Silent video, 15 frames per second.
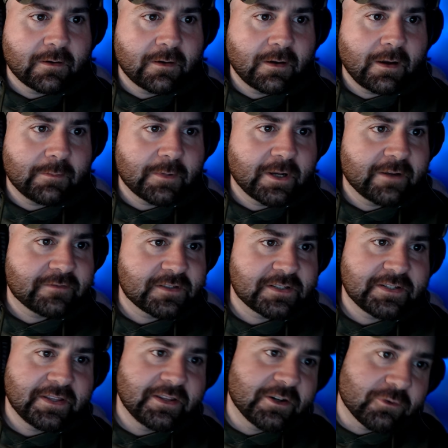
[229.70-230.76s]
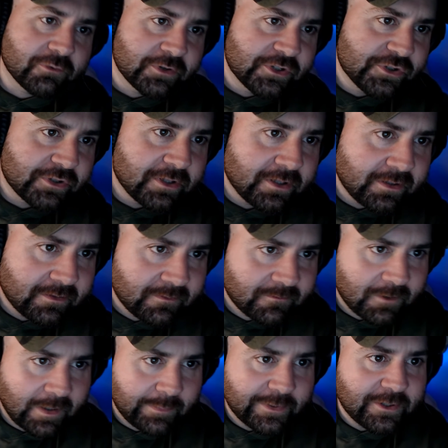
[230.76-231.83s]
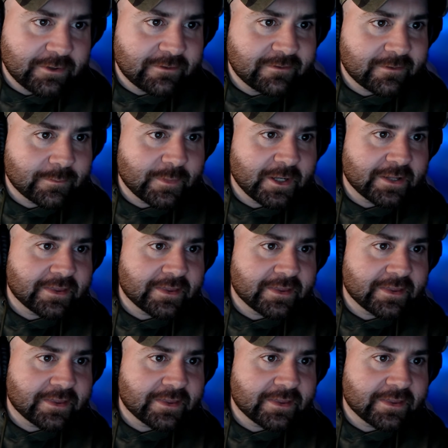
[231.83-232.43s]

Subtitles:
I'm gonna have to see the original Robin Hood from like